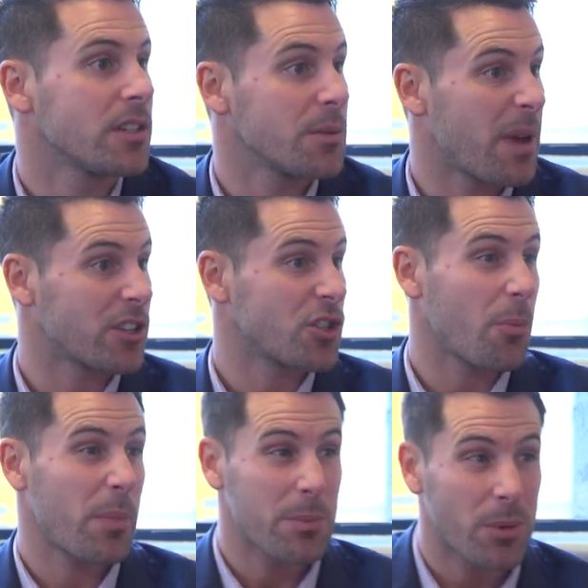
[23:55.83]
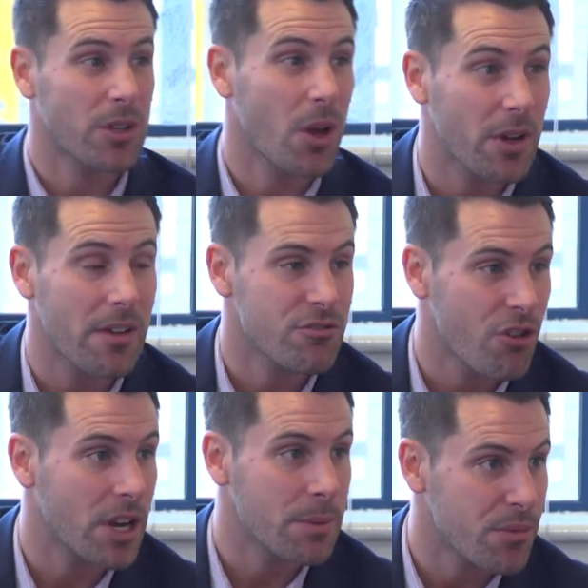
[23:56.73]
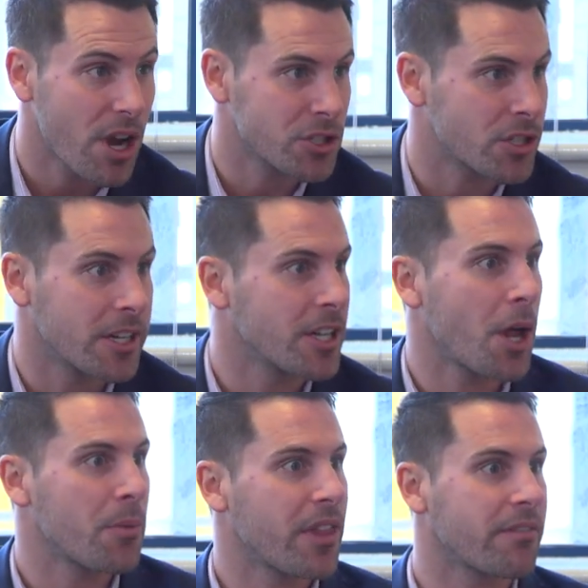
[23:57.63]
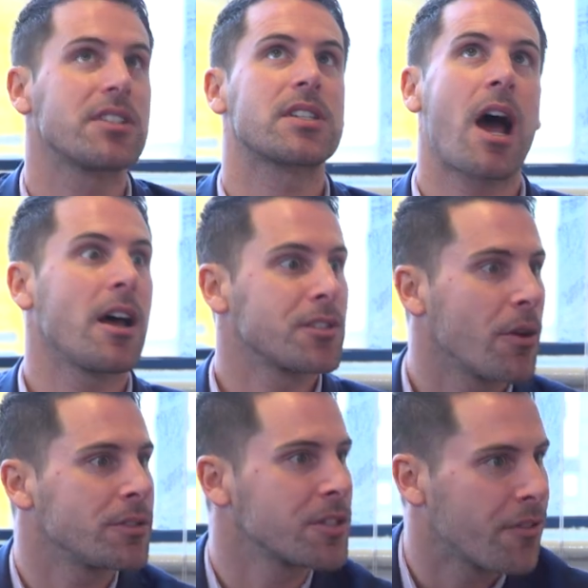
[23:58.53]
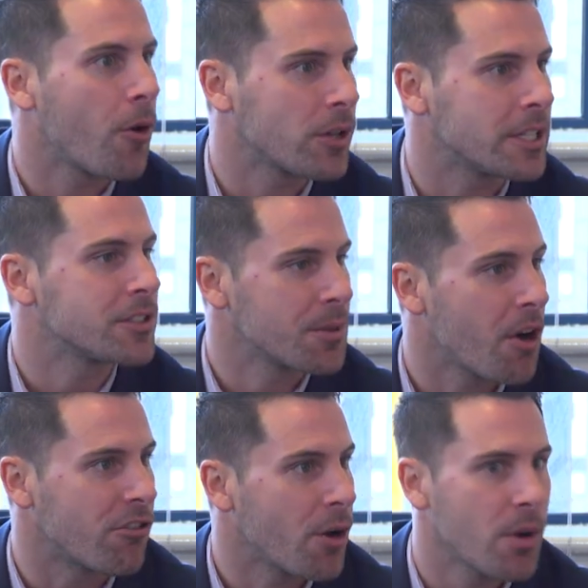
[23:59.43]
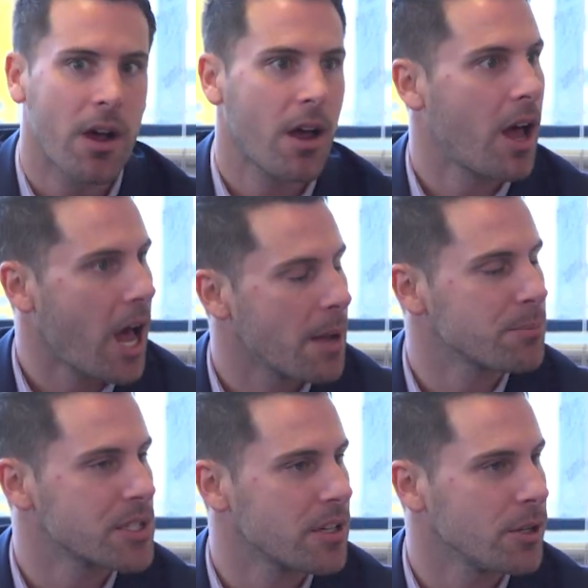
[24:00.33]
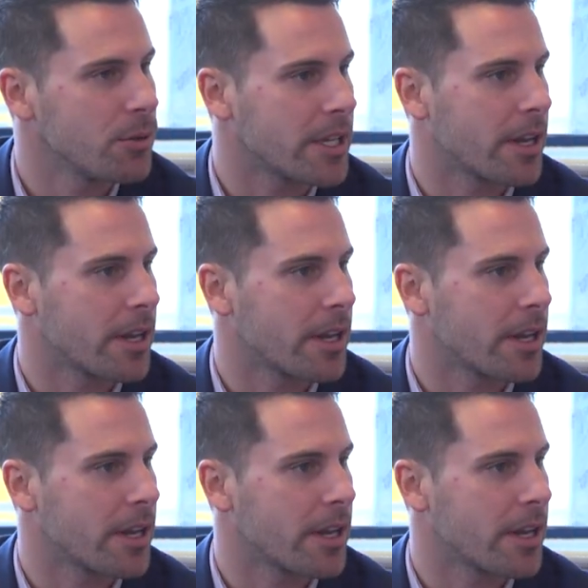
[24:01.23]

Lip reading: to make sure people don't get the wrong impression and they don't think the sky is going to fall in tomorrow? Absolutely.